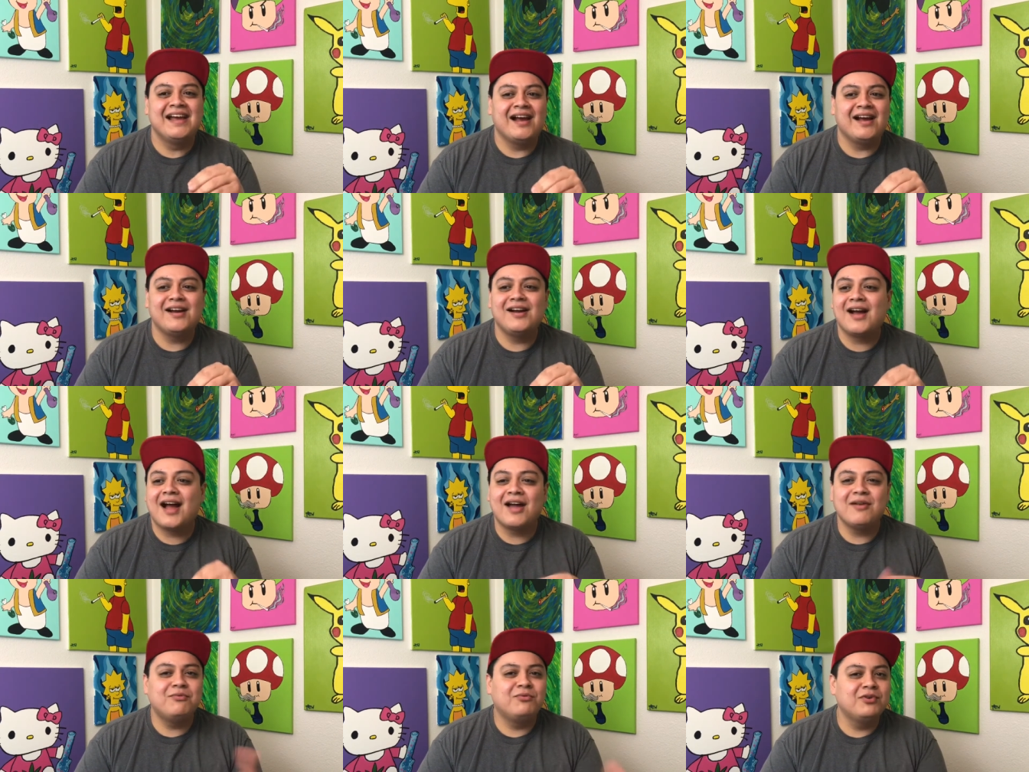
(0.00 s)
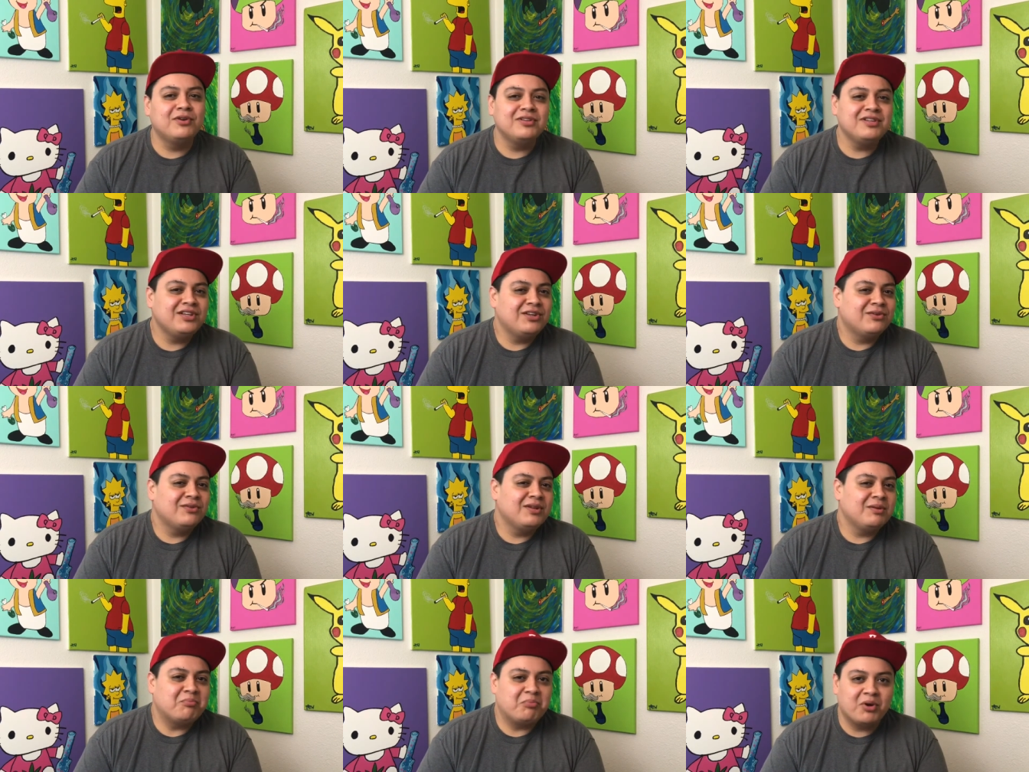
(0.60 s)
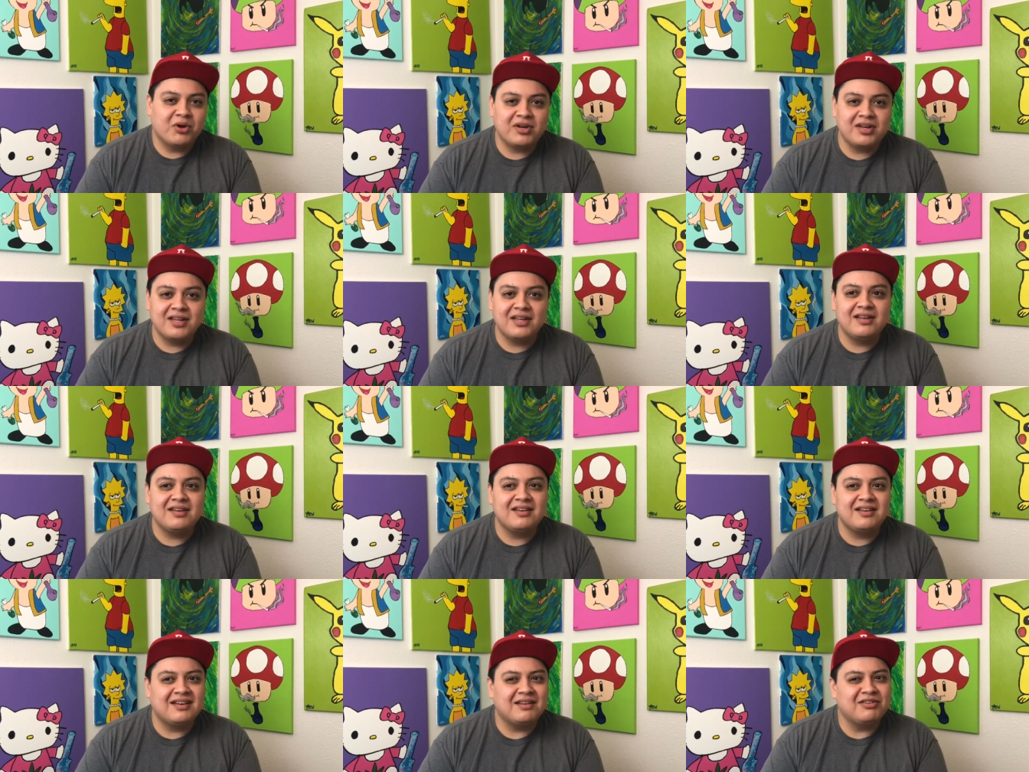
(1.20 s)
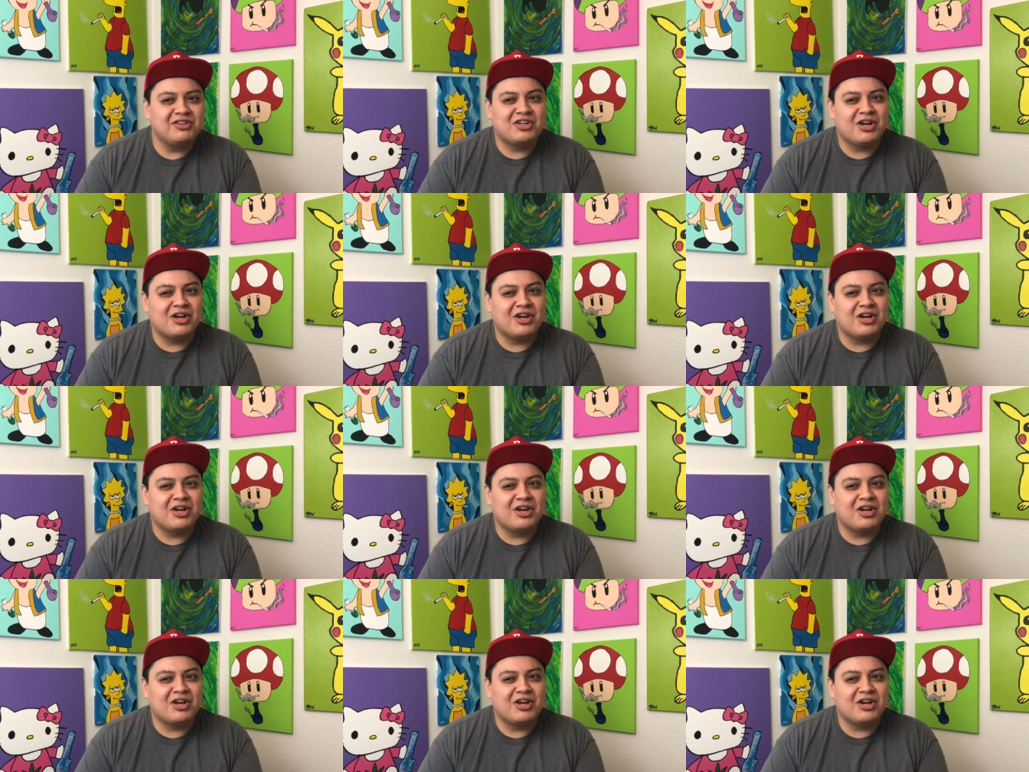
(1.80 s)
I've really only put in